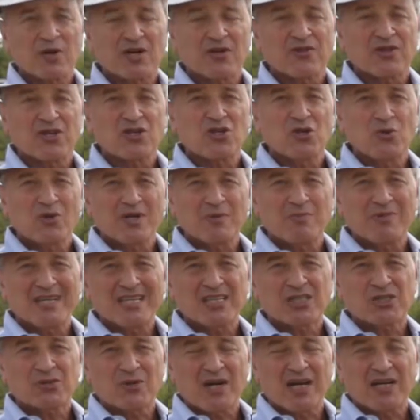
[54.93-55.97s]
where the new
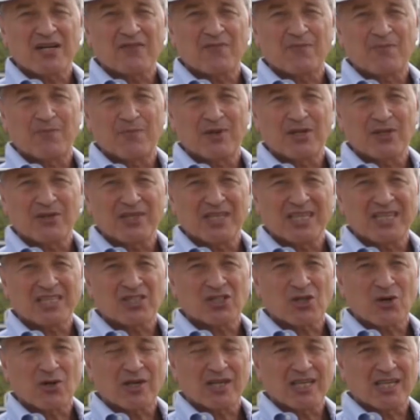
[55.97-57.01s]
administrative building
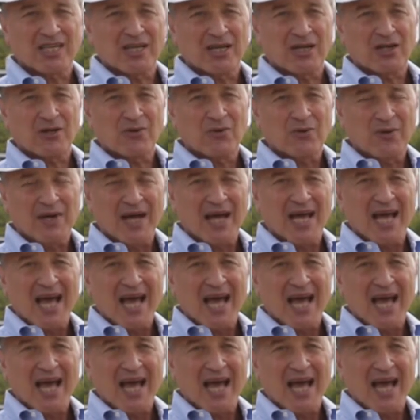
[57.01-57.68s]
is going to go.